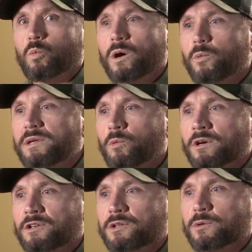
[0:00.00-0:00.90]
What we
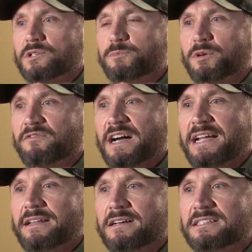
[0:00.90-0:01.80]
want to do is
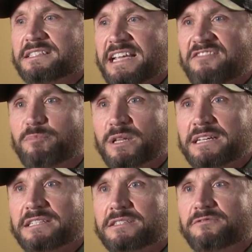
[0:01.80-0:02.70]
provide a safe
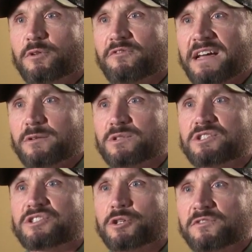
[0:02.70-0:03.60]
place for veterans,
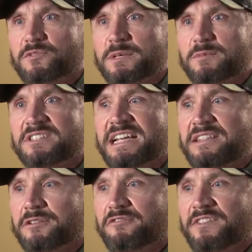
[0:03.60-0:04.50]
service members,
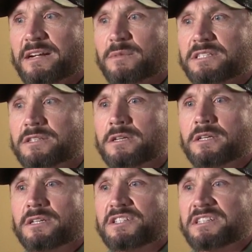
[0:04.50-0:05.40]
and their families
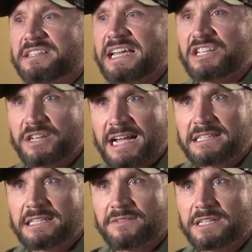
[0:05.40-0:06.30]
to engage in
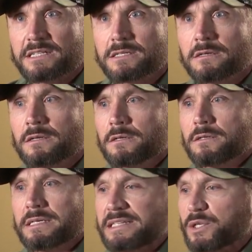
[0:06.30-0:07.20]
activities.
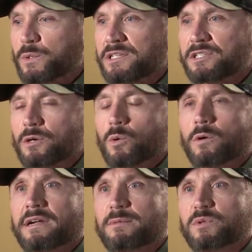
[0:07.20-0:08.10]
In doing so,
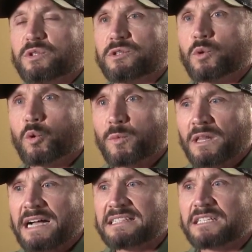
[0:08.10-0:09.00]
we're able to
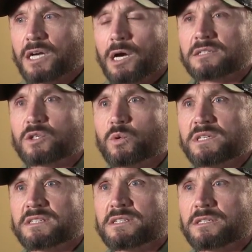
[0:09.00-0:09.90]
normalize the
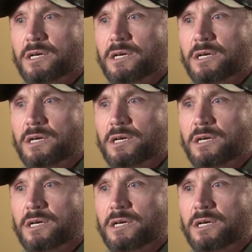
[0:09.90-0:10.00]
consequences